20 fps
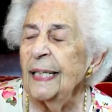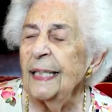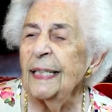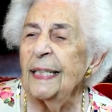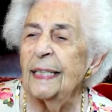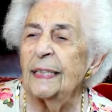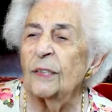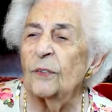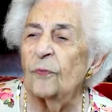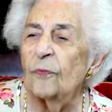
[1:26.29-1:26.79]

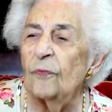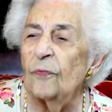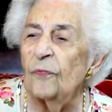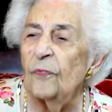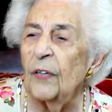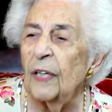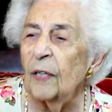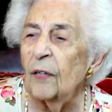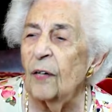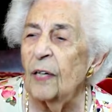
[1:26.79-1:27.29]
is
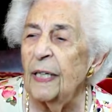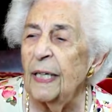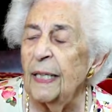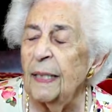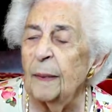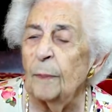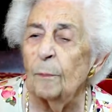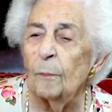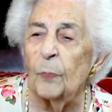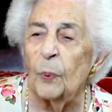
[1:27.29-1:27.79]
very
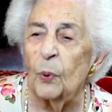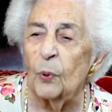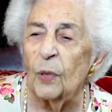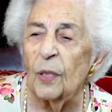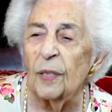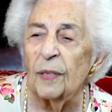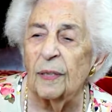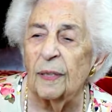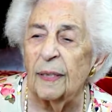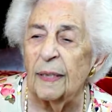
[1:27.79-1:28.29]

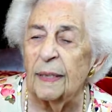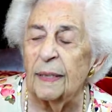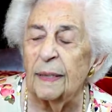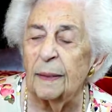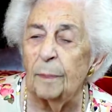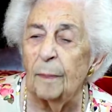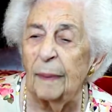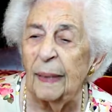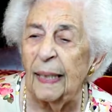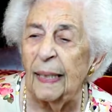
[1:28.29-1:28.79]
important
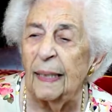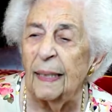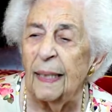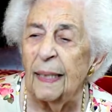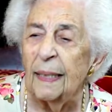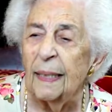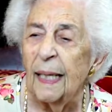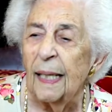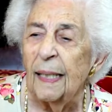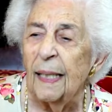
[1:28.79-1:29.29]
to me,
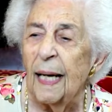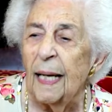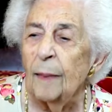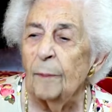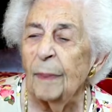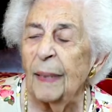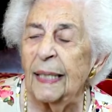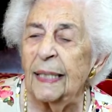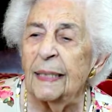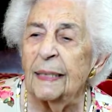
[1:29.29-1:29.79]

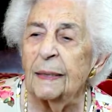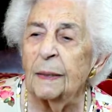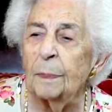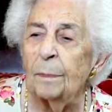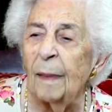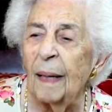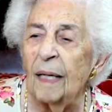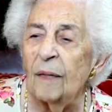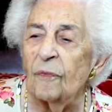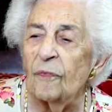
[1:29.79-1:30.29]
because
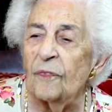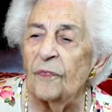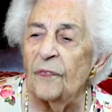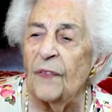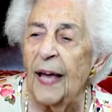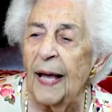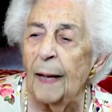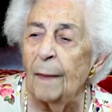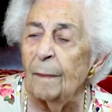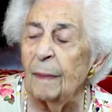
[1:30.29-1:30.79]
my
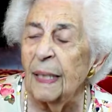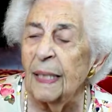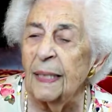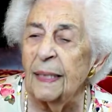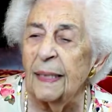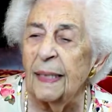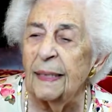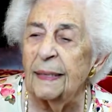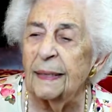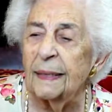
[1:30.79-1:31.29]
family
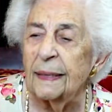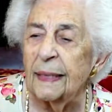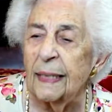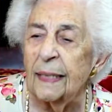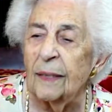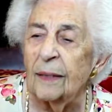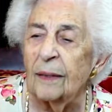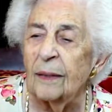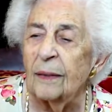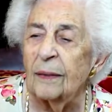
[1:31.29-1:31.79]
is
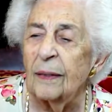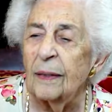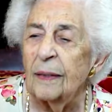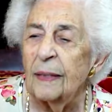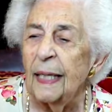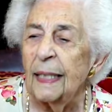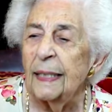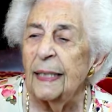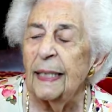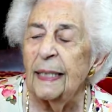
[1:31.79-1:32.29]
here,
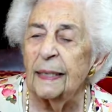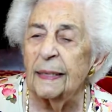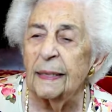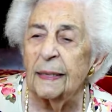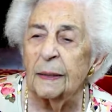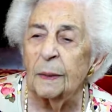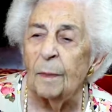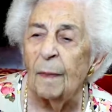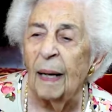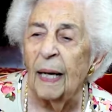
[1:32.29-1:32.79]

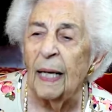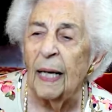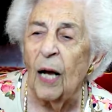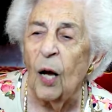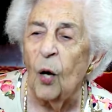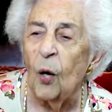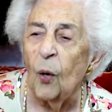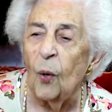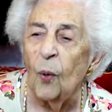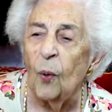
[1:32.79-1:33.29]
it's my
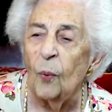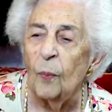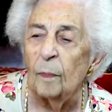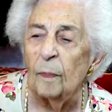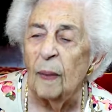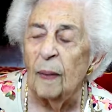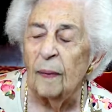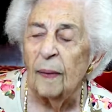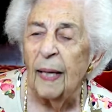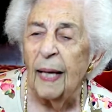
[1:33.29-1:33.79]

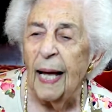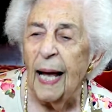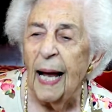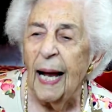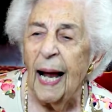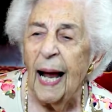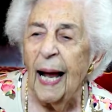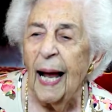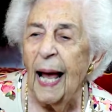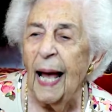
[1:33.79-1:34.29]
home,
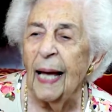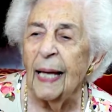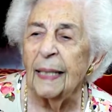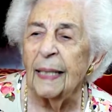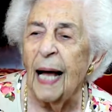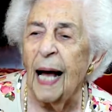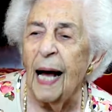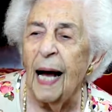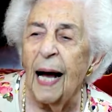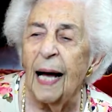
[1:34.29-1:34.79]

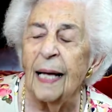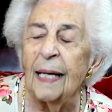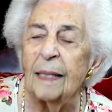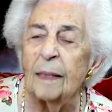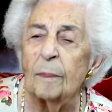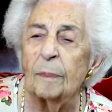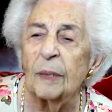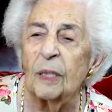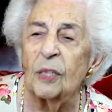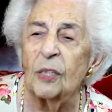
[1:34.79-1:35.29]
and
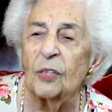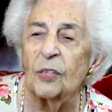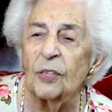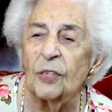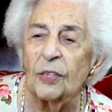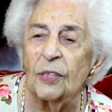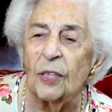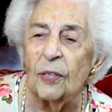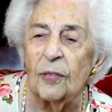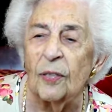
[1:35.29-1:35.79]
I am
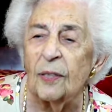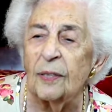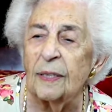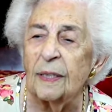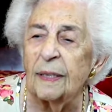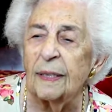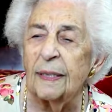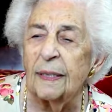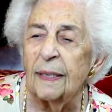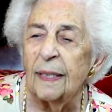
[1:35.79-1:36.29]

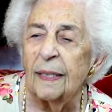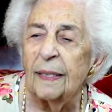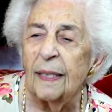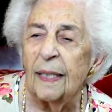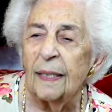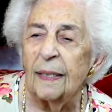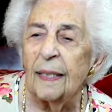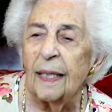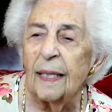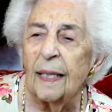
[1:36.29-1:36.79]
concerned
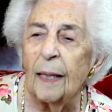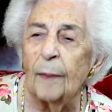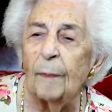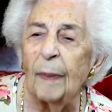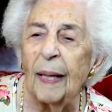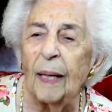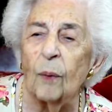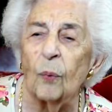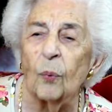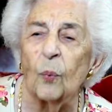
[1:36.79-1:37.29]

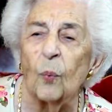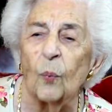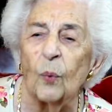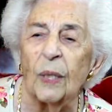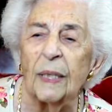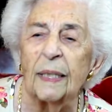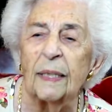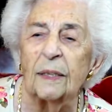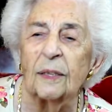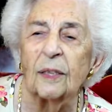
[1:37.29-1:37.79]
about
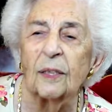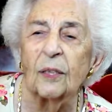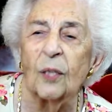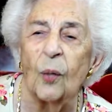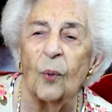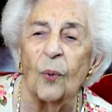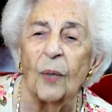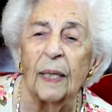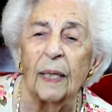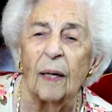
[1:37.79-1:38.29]
what is
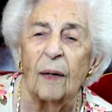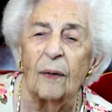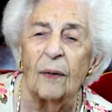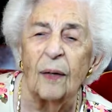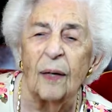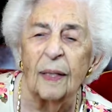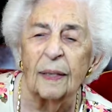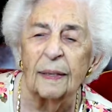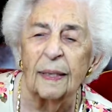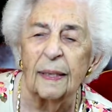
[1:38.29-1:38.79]
going
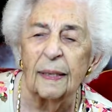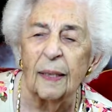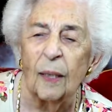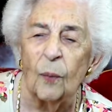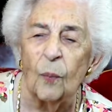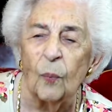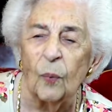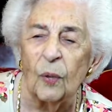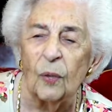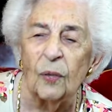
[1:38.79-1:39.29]
on in
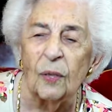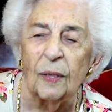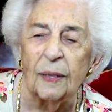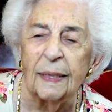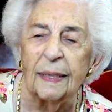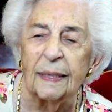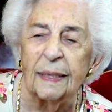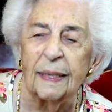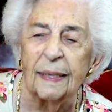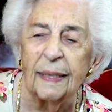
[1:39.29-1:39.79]
our
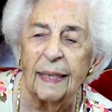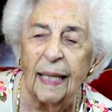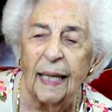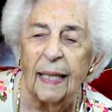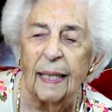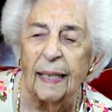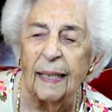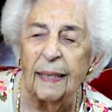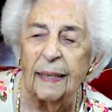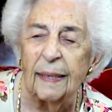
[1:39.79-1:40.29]
world today.